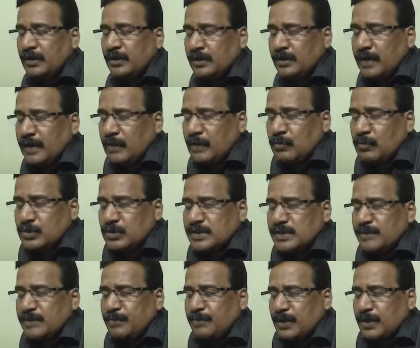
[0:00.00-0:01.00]
Now
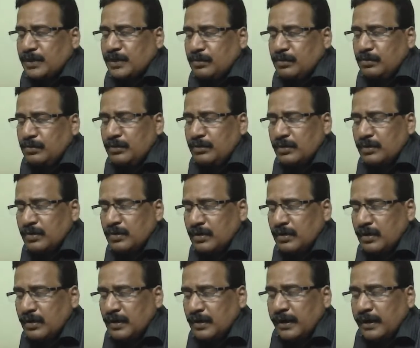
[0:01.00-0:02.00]
question for you,
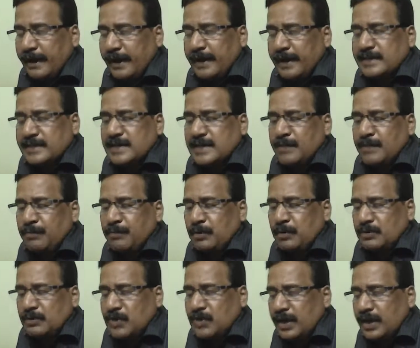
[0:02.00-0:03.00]

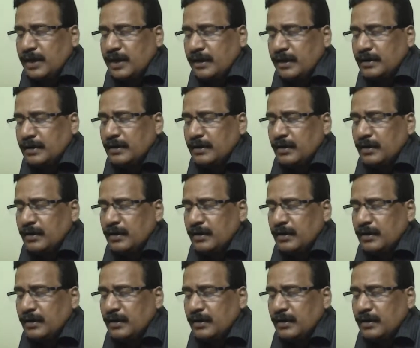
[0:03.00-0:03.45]
example 3,